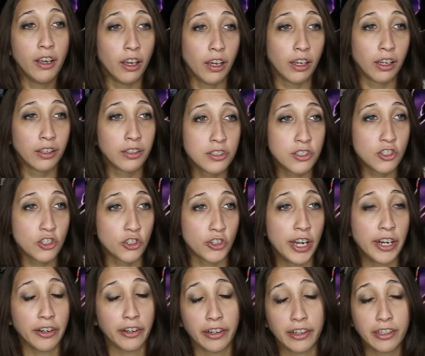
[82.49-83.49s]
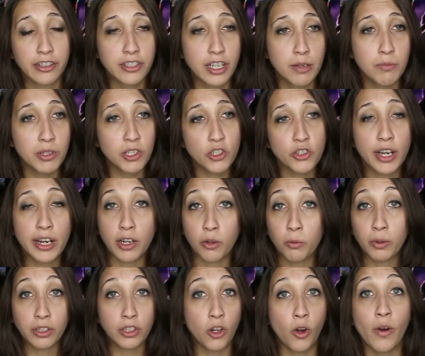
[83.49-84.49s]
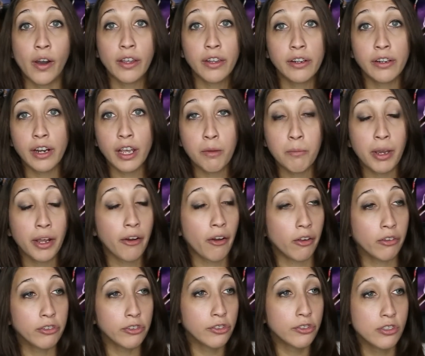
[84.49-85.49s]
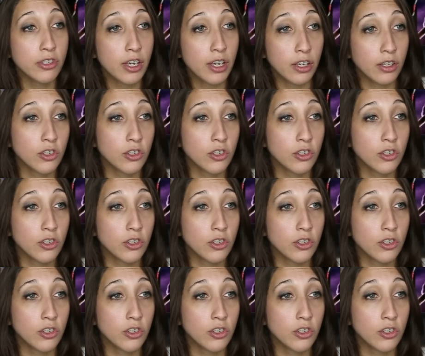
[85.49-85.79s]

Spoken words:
It's Shredder. His name is Shredder with no other name at all, just